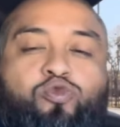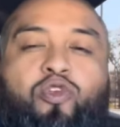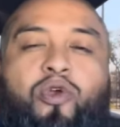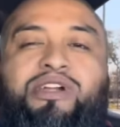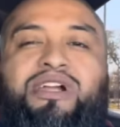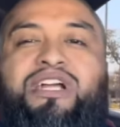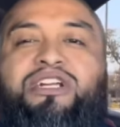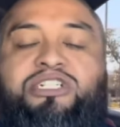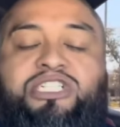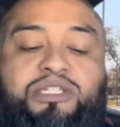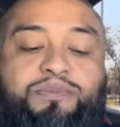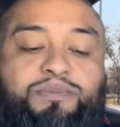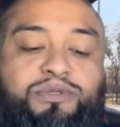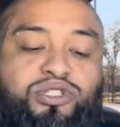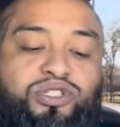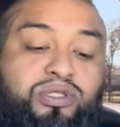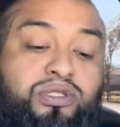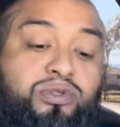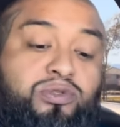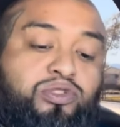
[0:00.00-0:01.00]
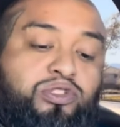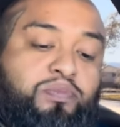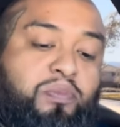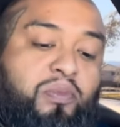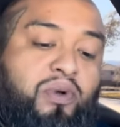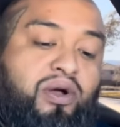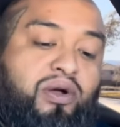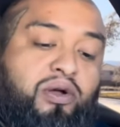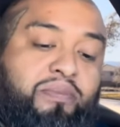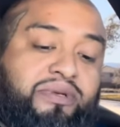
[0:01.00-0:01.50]
You gotta keep your circle
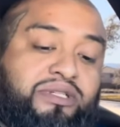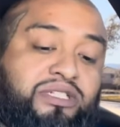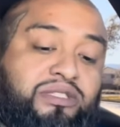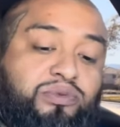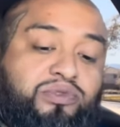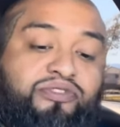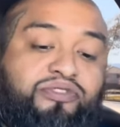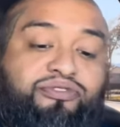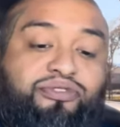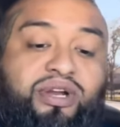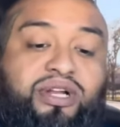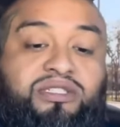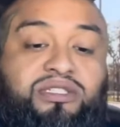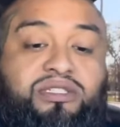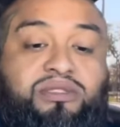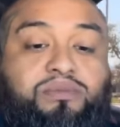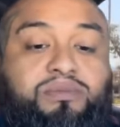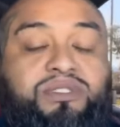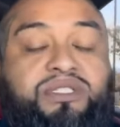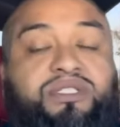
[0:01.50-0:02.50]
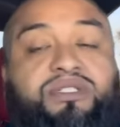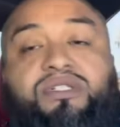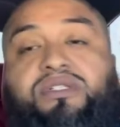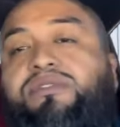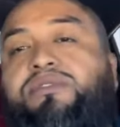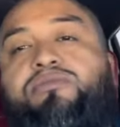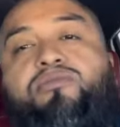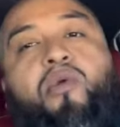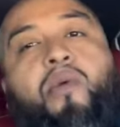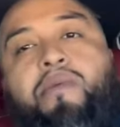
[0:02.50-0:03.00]
small, homie, with friends.
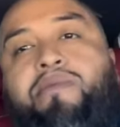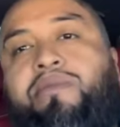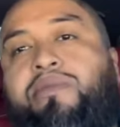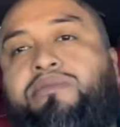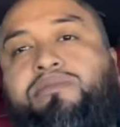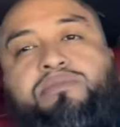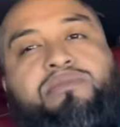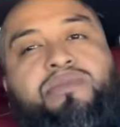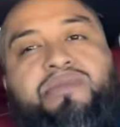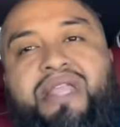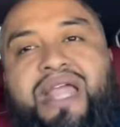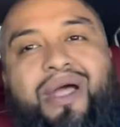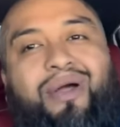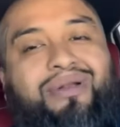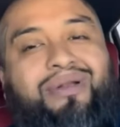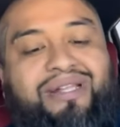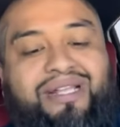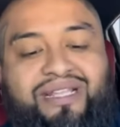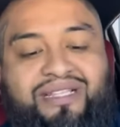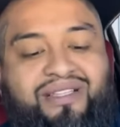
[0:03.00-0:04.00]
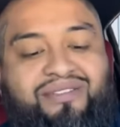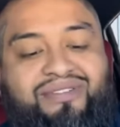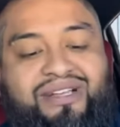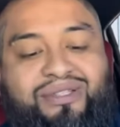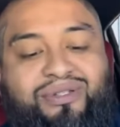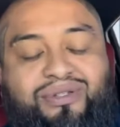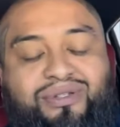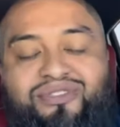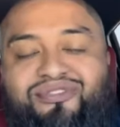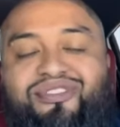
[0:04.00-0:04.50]
Because nowadays, these
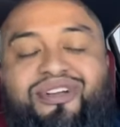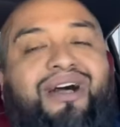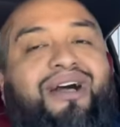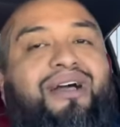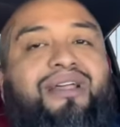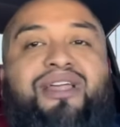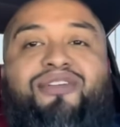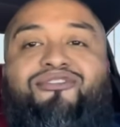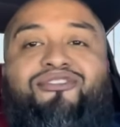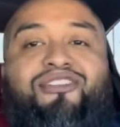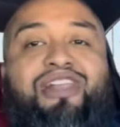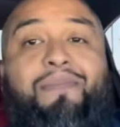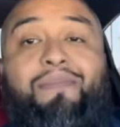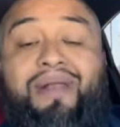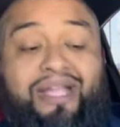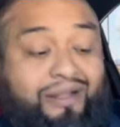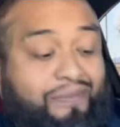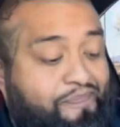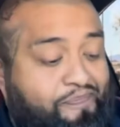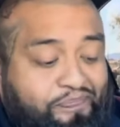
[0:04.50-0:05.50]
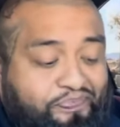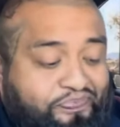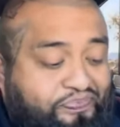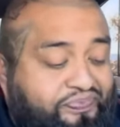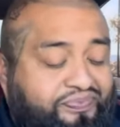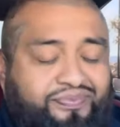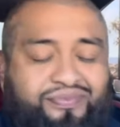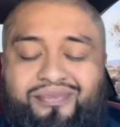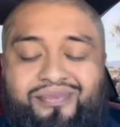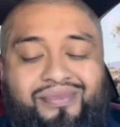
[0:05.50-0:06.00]
vatos, wow, they flip like
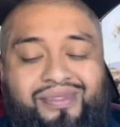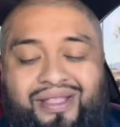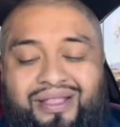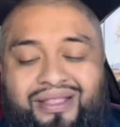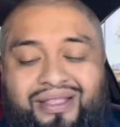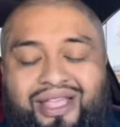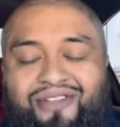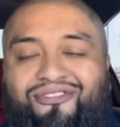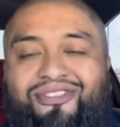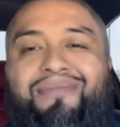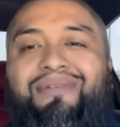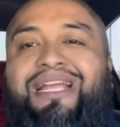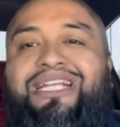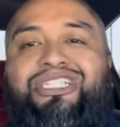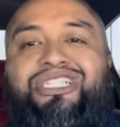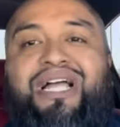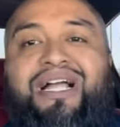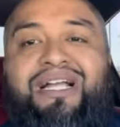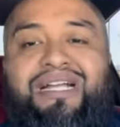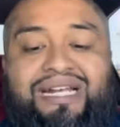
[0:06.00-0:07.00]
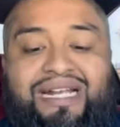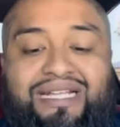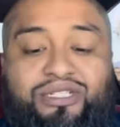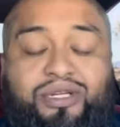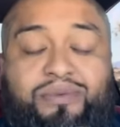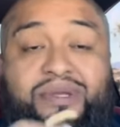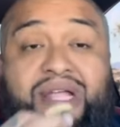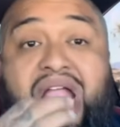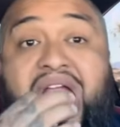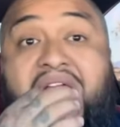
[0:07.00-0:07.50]
chanclas,
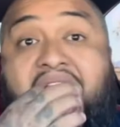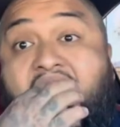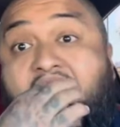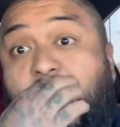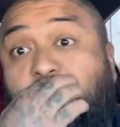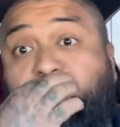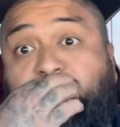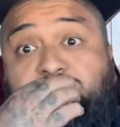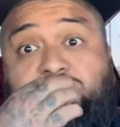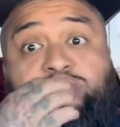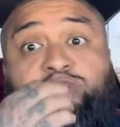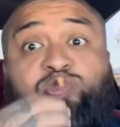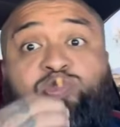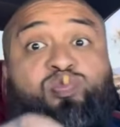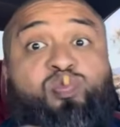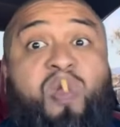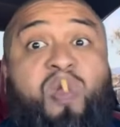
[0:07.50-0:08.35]
homie. You know?